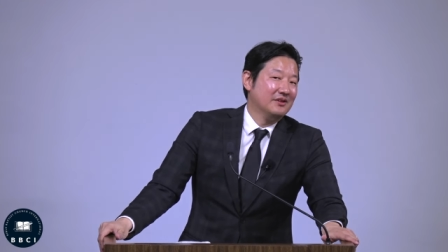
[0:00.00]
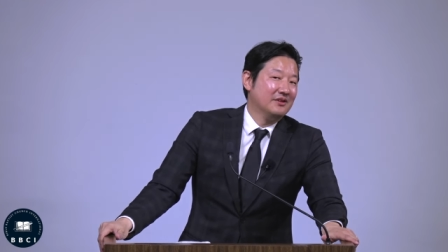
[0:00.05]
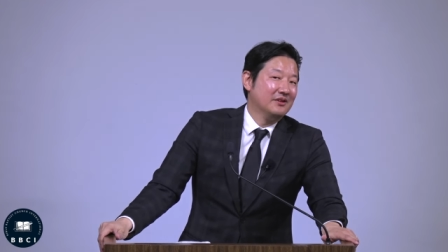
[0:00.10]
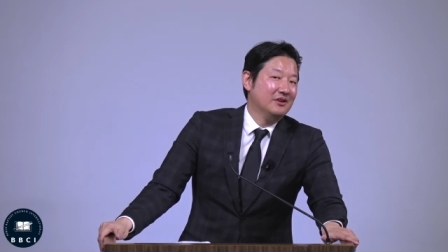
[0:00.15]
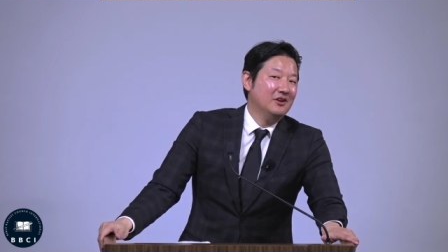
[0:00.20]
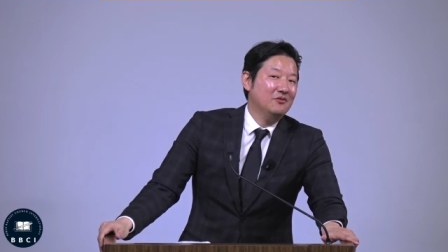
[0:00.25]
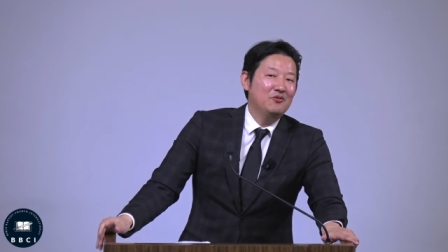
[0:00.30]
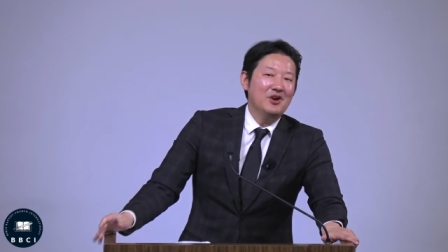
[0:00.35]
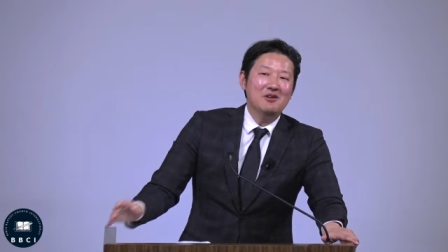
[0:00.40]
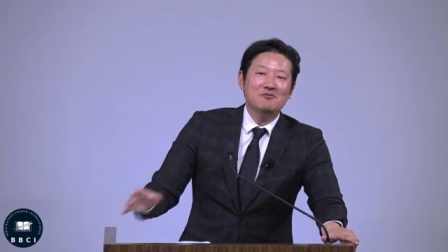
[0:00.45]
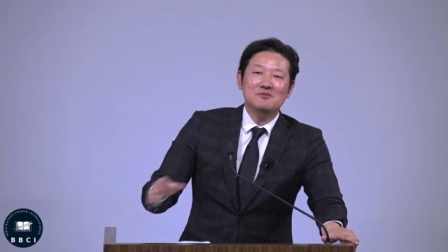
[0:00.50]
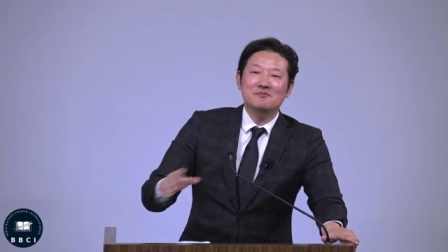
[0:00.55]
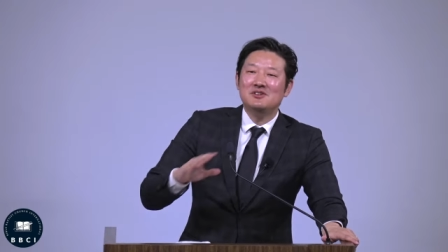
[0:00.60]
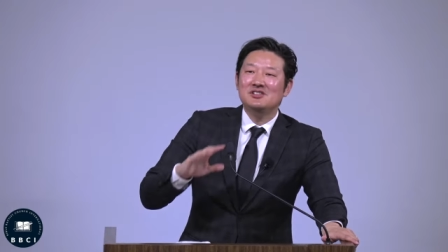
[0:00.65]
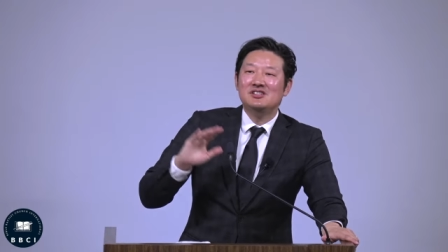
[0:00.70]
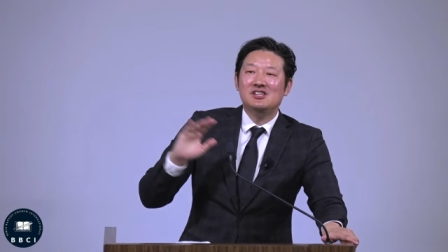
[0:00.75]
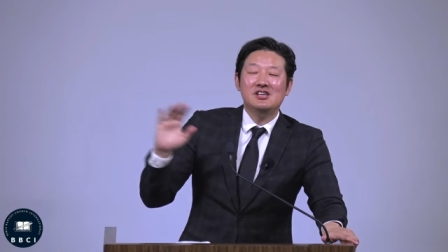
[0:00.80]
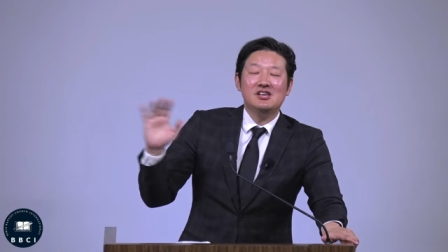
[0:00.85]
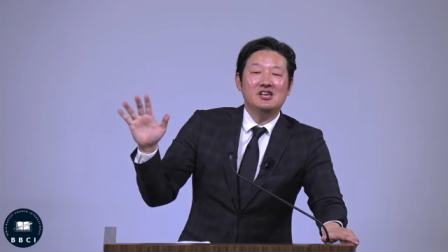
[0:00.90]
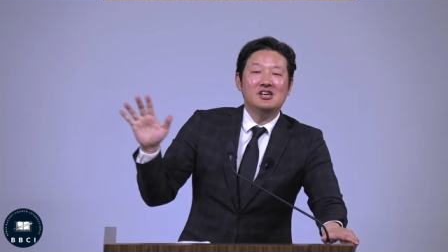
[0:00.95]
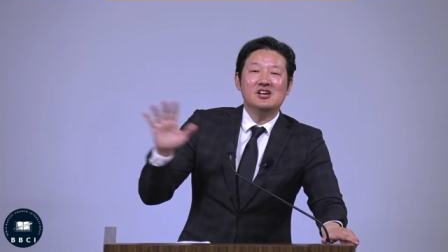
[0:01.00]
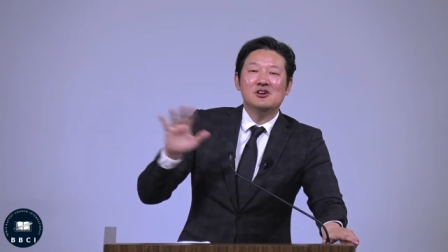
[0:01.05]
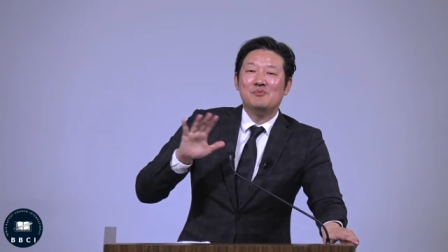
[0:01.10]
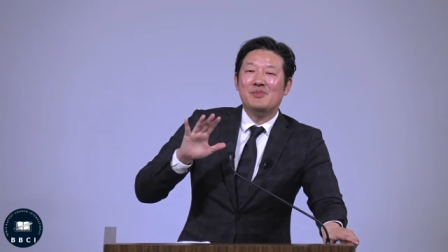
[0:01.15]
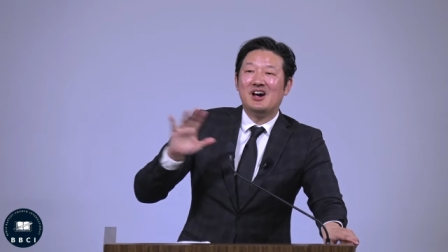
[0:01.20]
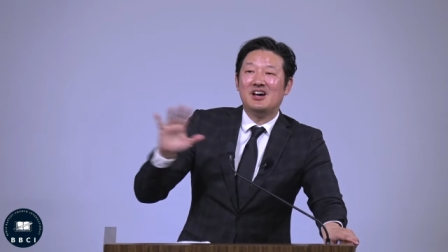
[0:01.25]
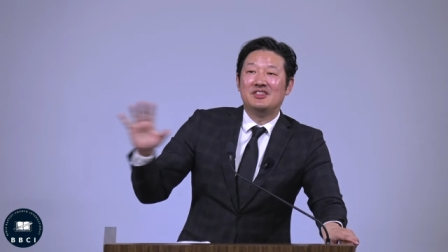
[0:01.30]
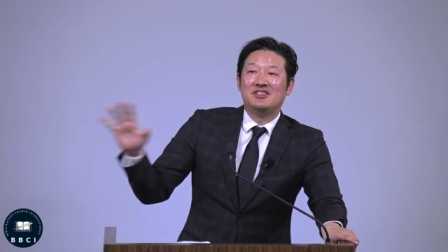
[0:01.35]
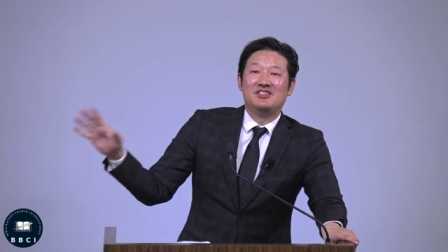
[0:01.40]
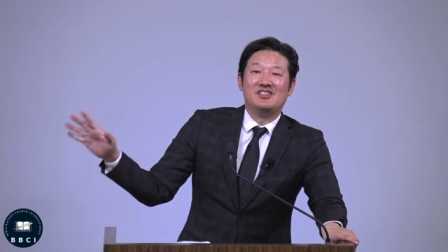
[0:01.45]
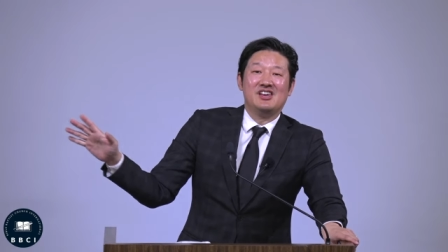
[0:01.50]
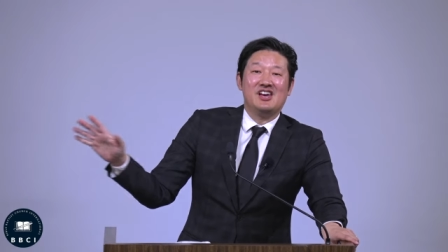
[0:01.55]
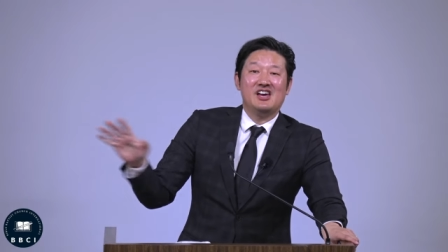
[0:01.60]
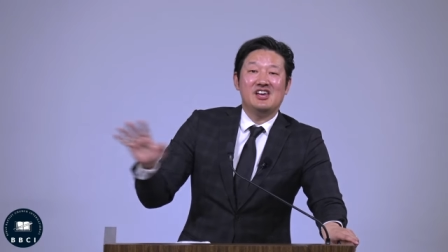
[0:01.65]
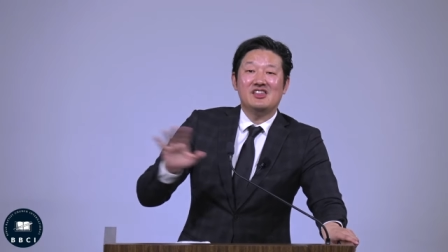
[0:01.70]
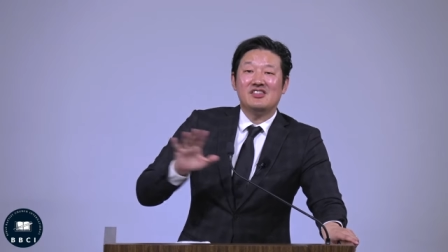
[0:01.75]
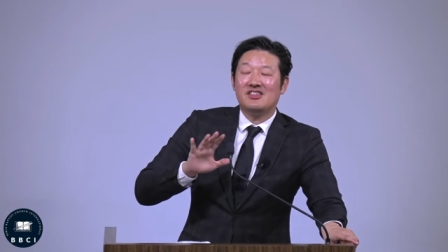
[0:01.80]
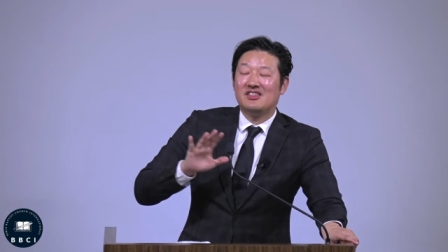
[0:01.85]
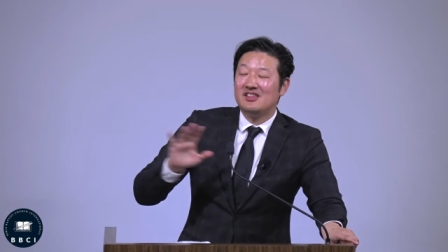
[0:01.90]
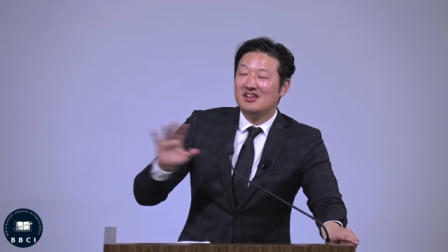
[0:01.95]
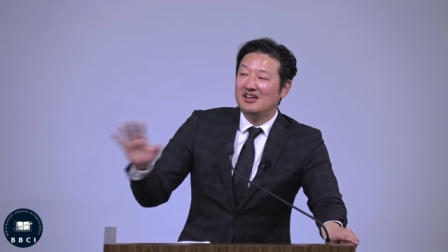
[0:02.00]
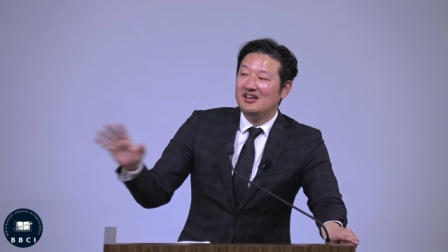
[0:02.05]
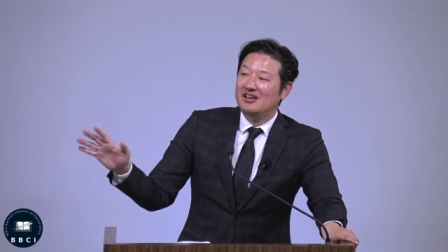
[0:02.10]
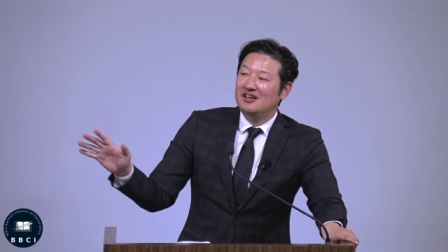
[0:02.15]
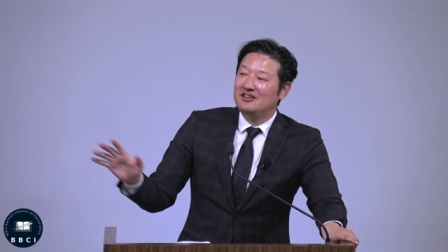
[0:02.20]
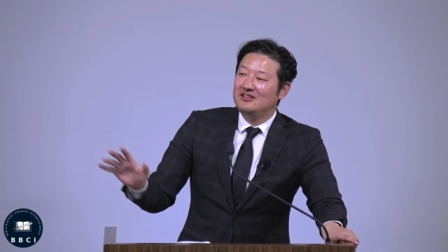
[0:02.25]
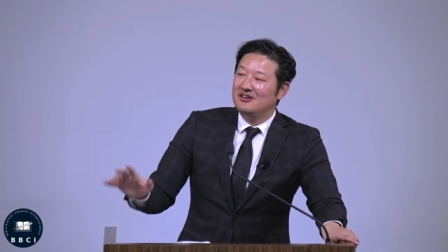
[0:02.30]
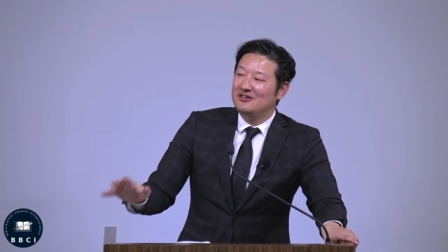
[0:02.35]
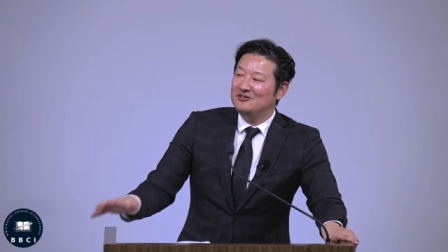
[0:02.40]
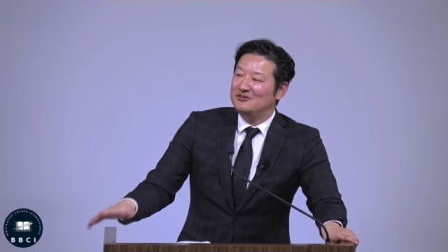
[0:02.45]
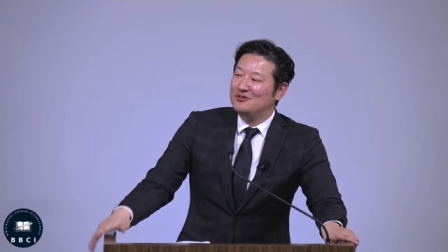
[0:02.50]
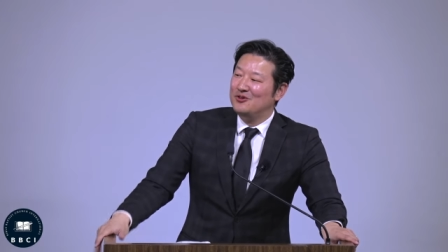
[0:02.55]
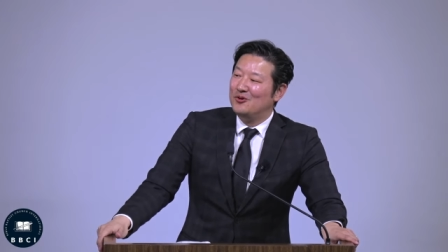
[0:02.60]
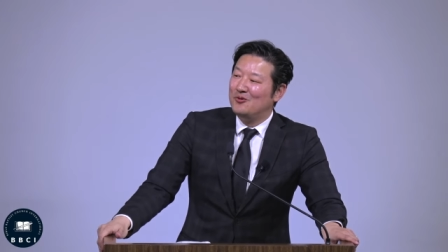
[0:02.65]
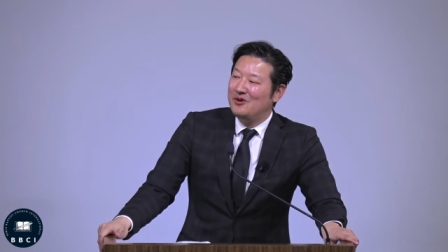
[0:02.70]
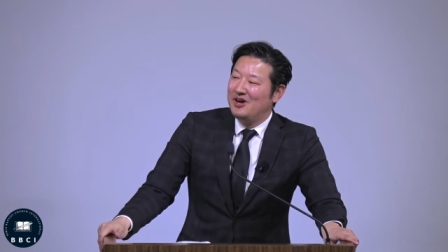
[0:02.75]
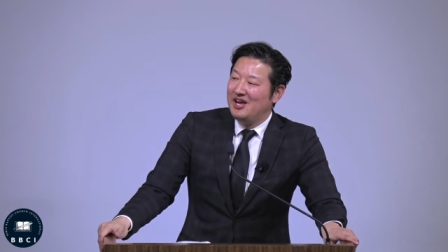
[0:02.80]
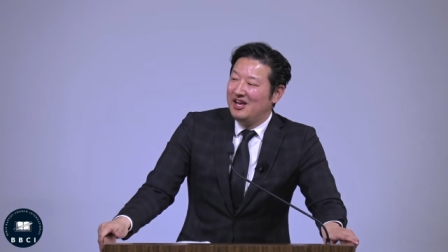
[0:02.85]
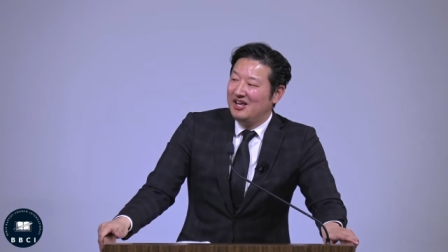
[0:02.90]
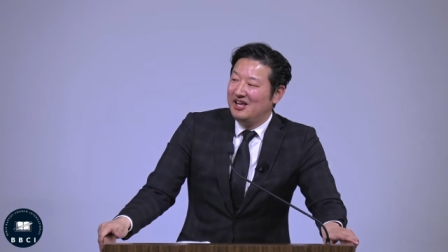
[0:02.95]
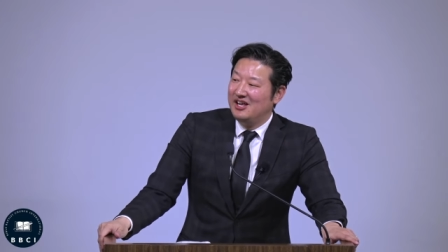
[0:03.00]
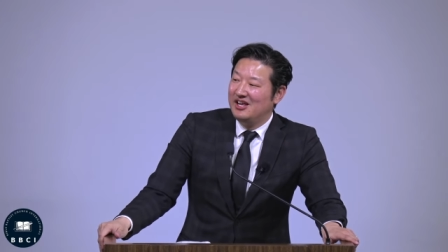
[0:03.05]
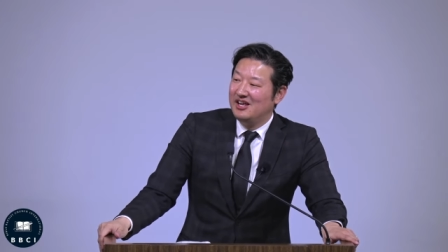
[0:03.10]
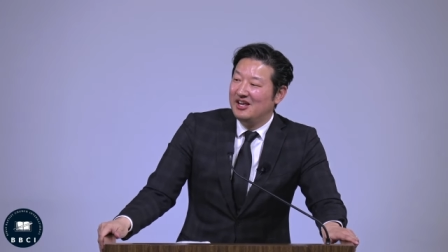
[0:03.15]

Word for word: If you haven't been thinking about death, there's no way.